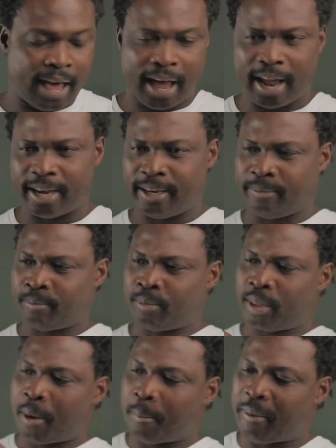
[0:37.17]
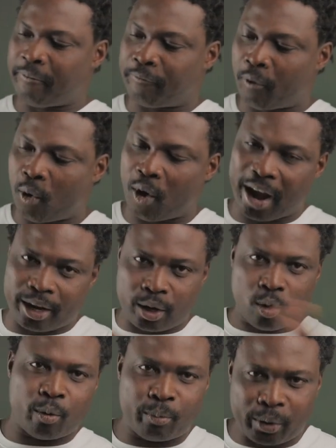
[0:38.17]
And before I
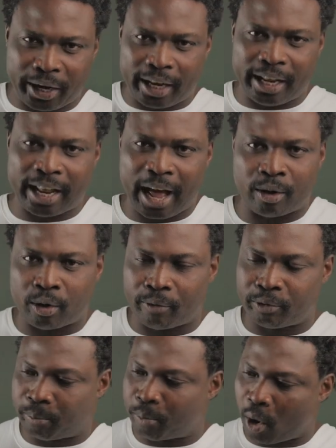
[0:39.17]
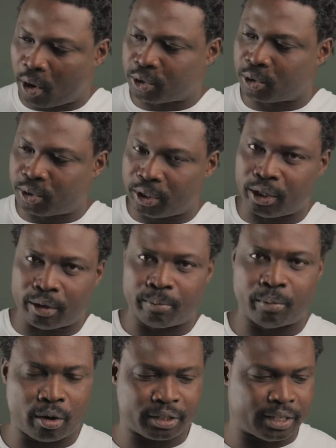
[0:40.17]
go bringing it out of the box to do the
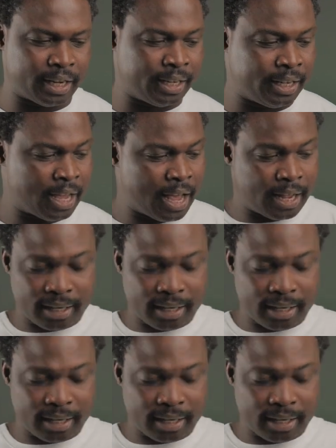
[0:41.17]
unboxing,